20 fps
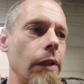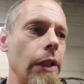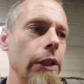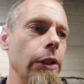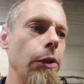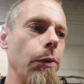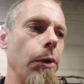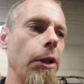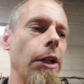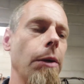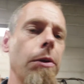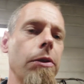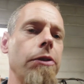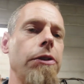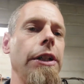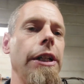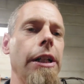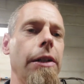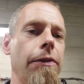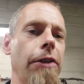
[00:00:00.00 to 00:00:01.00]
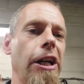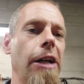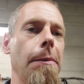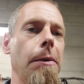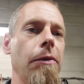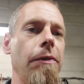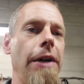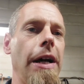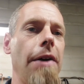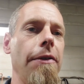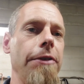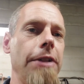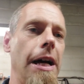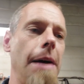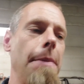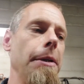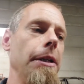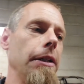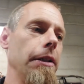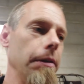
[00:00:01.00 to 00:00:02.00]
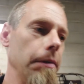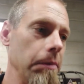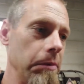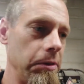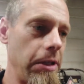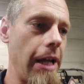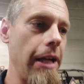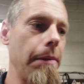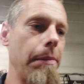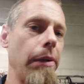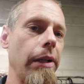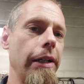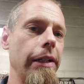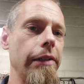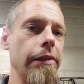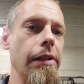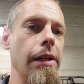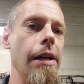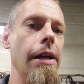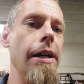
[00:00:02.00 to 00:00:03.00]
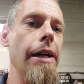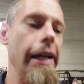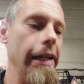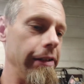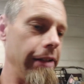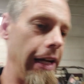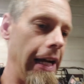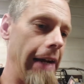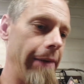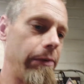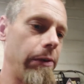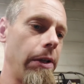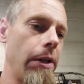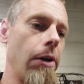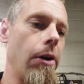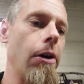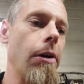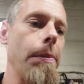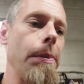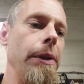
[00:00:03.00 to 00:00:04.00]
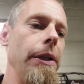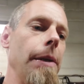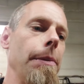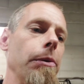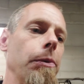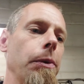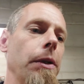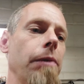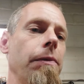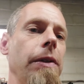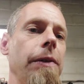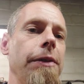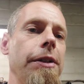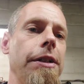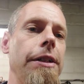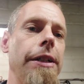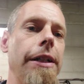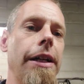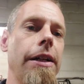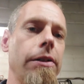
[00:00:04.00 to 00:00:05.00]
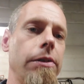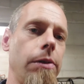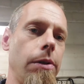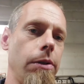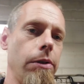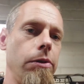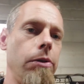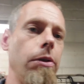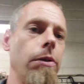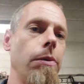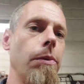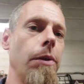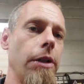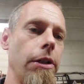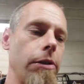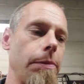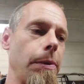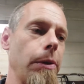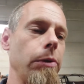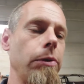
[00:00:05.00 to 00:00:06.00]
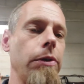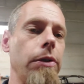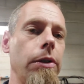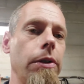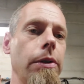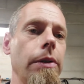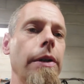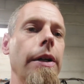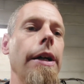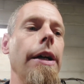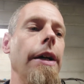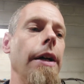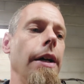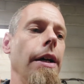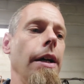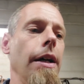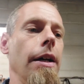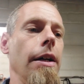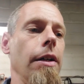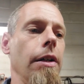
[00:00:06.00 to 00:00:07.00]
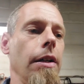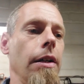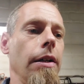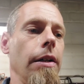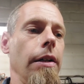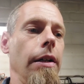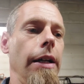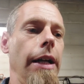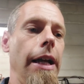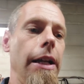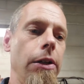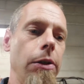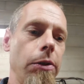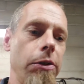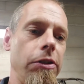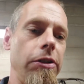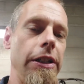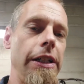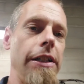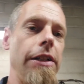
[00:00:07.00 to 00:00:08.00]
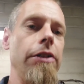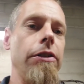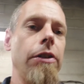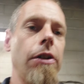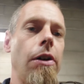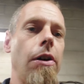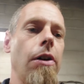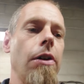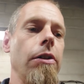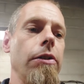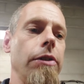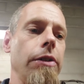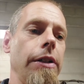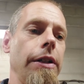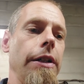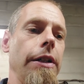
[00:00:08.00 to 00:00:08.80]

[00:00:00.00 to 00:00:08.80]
you really won't see any variable valve timing take place. It's after that RPM is when the VVTI starts doing what it's supposed to do. And you'll see these cars